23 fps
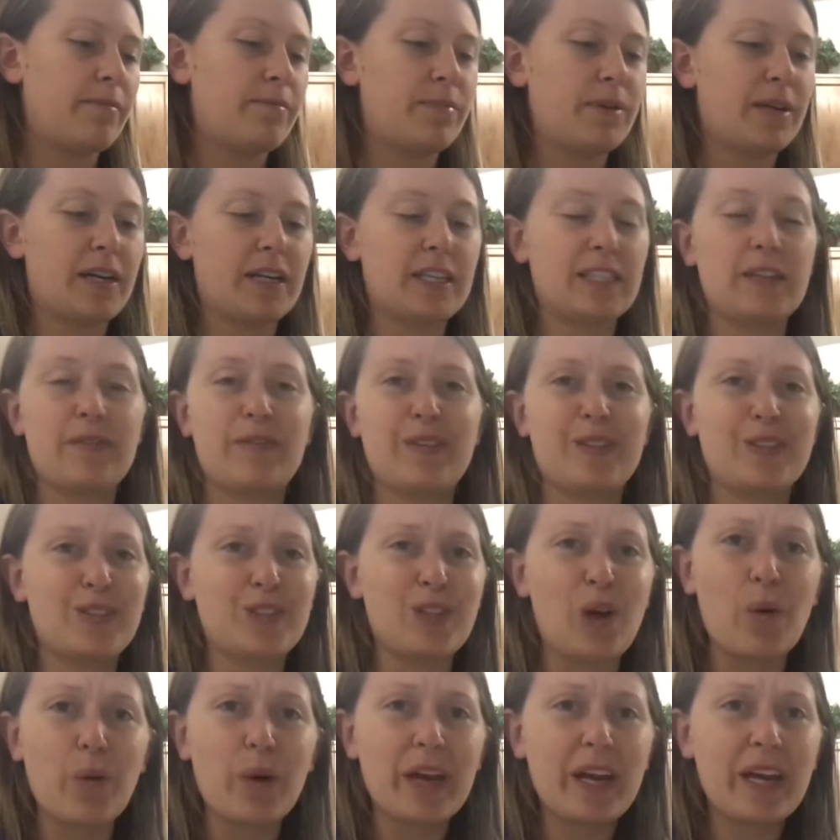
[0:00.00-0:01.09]
Because if it's
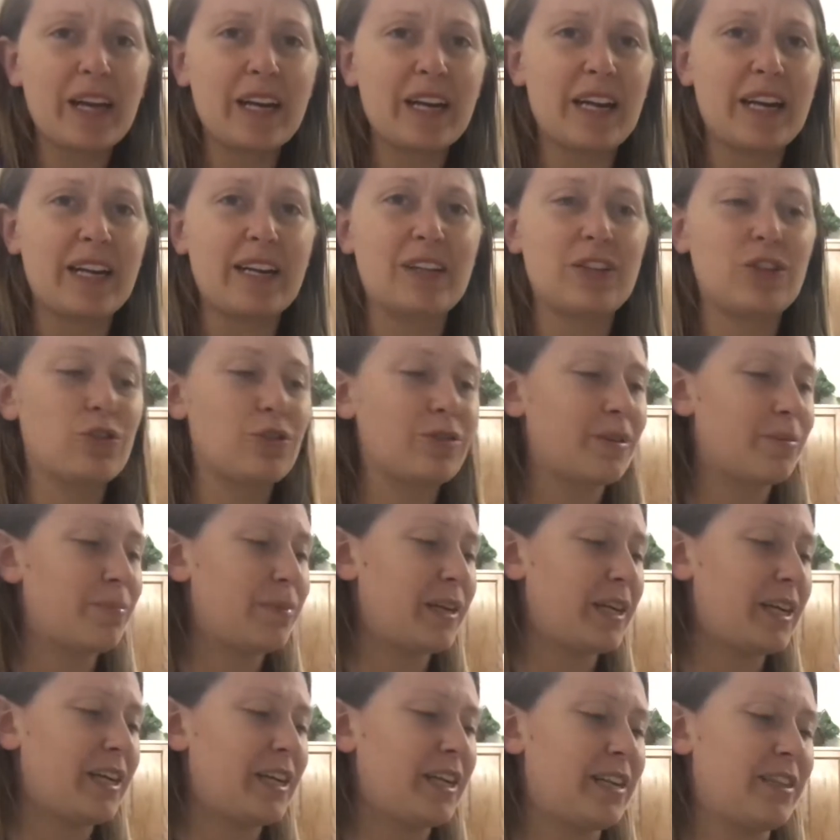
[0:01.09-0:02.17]
soaking and it's dripping